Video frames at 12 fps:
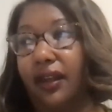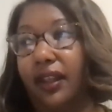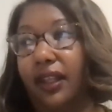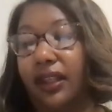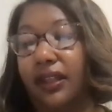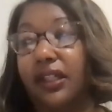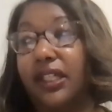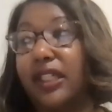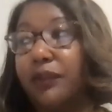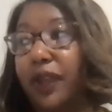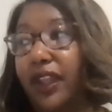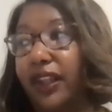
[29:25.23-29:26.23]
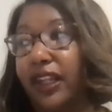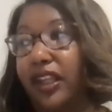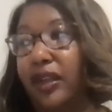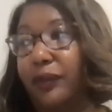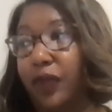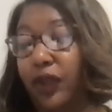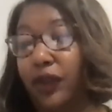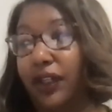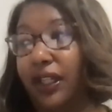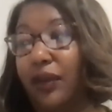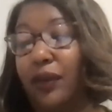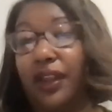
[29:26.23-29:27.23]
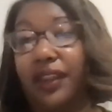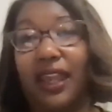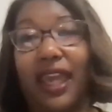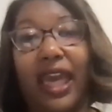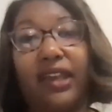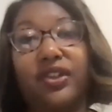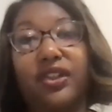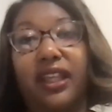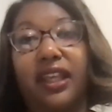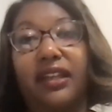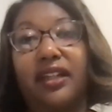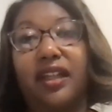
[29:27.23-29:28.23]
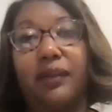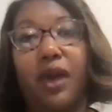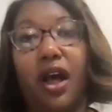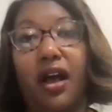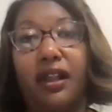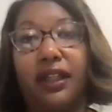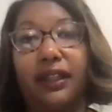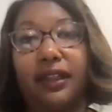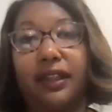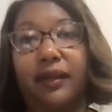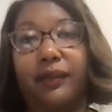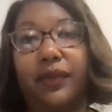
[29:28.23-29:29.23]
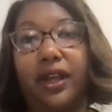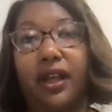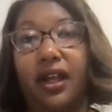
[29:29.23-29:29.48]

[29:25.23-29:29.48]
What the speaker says: the disability community where they actually end up calling them